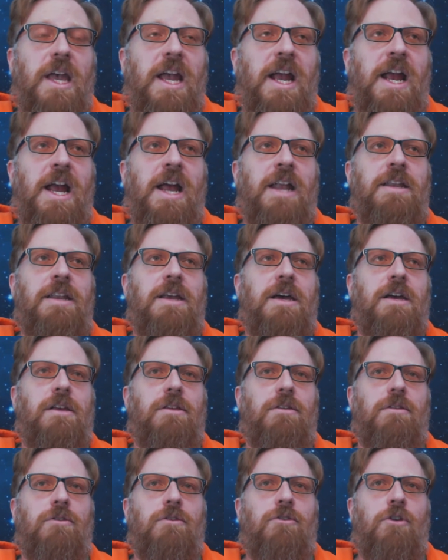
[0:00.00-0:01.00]
And
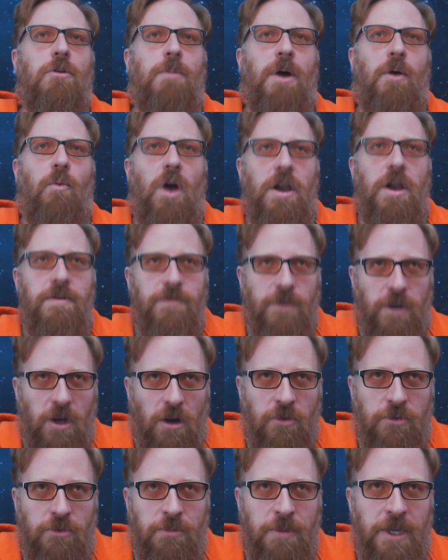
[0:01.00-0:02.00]
so my wife
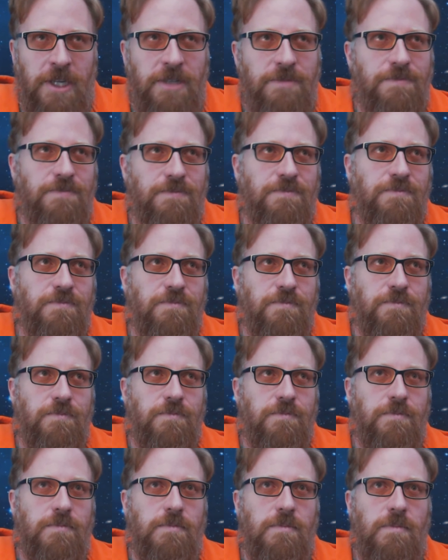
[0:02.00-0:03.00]
calls me,
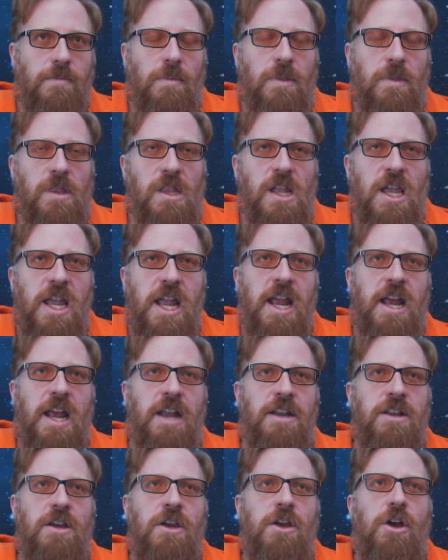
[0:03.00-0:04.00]

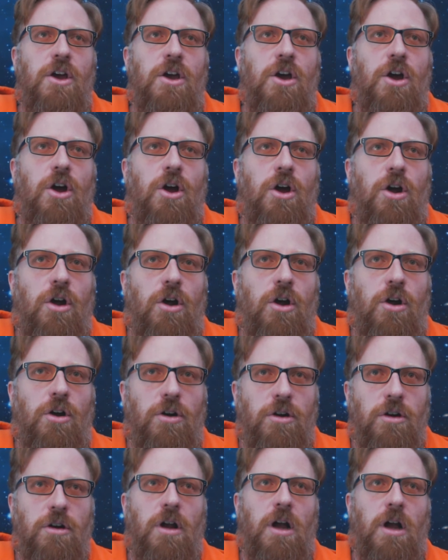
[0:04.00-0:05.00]
and
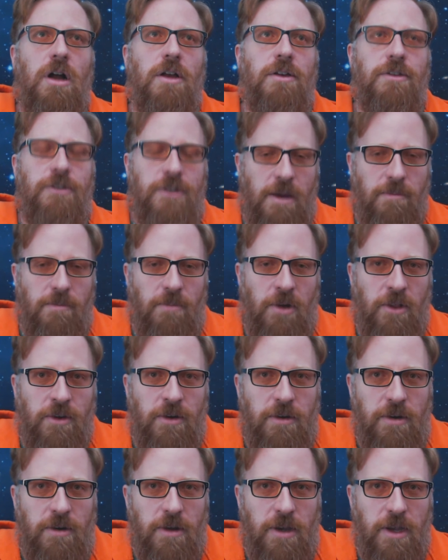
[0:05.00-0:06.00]
her
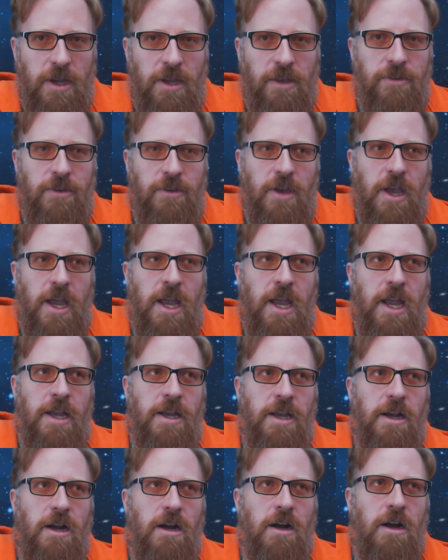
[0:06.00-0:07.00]
stepmother is
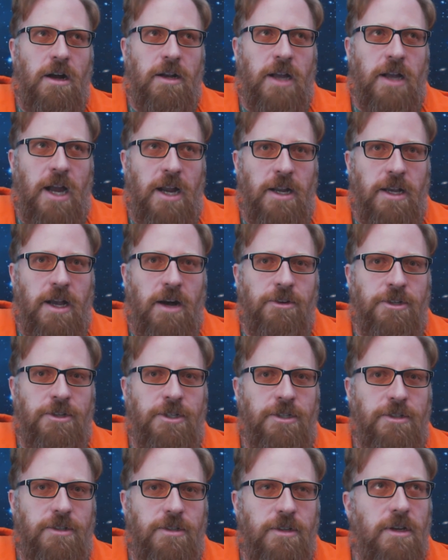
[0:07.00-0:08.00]
a
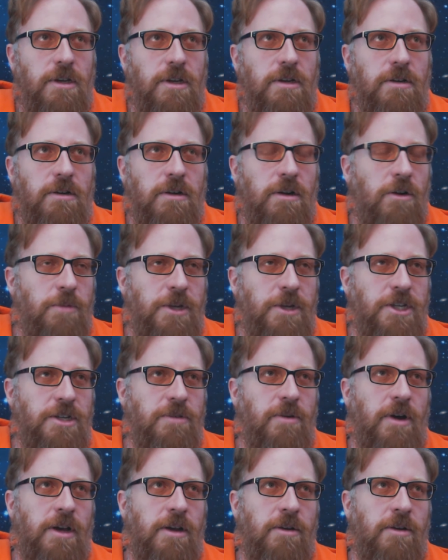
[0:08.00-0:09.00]
gynecologist or an
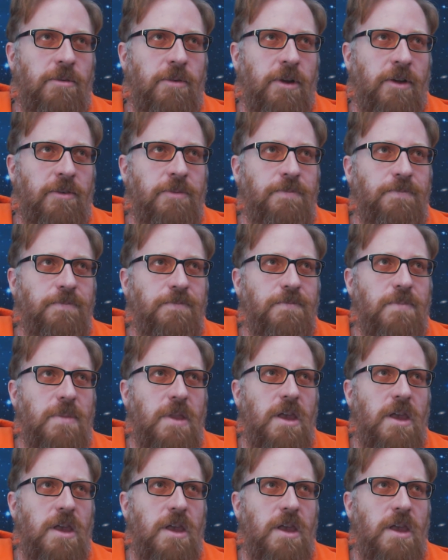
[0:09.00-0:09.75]
OBGYN or whatever.